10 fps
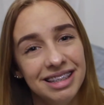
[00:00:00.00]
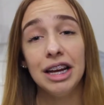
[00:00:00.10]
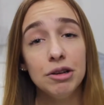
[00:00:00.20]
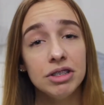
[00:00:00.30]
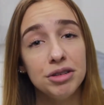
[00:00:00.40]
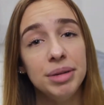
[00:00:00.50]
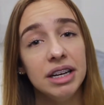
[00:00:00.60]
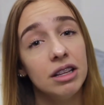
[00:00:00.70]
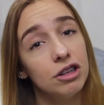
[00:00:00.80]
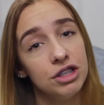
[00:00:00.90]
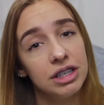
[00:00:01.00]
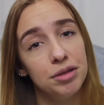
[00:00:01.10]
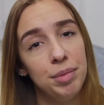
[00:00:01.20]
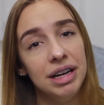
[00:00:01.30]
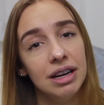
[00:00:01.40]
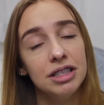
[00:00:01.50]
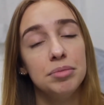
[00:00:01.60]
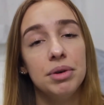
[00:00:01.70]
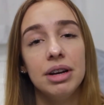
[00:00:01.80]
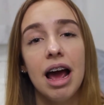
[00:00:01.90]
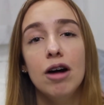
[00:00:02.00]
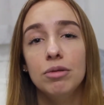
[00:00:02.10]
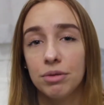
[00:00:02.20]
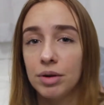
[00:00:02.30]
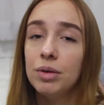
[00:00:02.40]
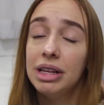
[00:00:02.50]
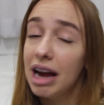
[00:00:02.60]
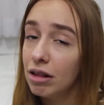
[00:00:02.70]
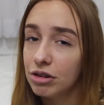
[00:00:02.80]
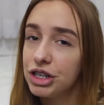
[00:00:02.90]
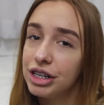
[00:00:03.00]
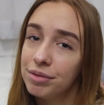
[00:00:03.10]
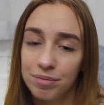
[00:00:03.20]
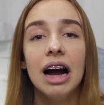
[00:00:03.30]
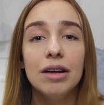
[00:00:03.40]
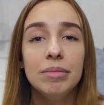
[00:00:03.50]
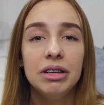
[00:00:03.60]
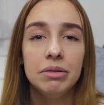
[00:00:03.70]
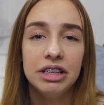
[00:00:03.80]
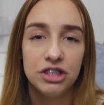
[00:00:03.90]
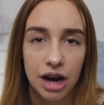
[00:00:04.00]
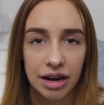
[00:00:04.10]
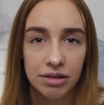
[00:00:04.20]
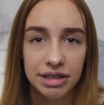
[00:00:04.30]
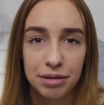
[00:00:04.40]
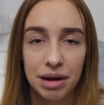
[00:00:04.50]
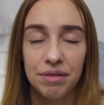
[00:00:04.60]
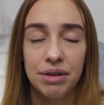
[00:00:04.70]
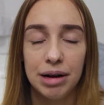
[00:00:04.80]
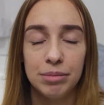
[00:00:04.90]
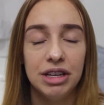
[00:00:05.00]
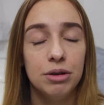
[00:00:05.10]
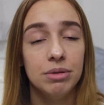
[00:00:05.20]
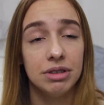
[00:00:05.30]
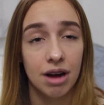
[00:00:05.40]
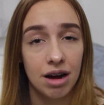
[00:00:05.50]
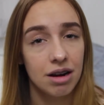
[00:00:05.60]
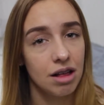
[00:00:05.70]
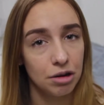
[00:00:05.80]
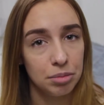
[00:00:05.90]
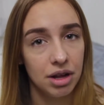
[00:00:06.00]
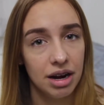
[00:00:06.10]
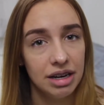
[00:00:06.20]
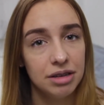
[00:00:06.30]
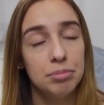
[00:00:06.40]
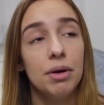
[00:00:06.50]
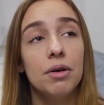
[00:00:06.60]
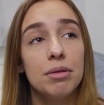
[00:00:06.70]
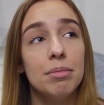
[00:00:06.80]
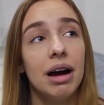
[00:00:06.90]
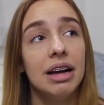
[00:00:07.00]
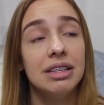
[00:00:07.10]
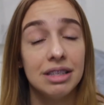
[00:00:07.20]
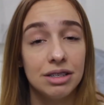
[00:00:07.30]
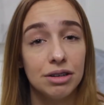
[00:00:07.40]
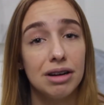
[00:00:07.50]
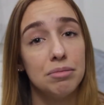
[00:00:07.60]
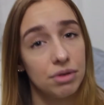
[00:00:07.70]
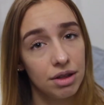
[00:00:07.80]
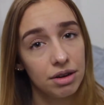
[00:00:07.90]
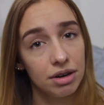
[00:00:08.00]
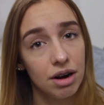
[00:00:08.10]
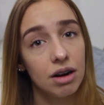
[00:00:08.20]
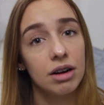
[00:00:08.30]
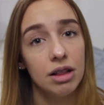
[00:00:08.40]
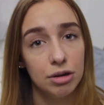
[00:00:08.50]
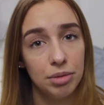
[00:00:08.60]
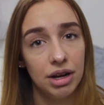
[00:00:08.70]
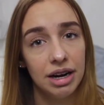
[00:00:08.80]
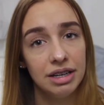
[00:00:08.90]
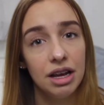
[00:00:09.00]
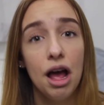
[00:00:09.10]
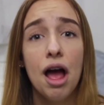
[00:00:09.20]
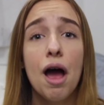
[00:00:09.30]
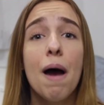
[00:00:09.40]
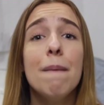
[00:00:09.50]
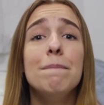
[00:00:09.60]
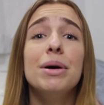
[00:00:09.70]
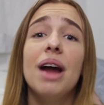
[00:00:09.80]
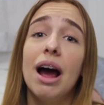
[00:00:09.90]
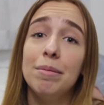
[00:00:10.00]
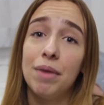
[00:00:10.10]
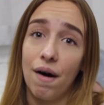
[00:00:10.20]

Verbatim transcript: I used to be allergic to peanuts, but outgrew the allergy. I am the only child in my family who is not colorblind. Both my sister and brother are colorblind, but I'm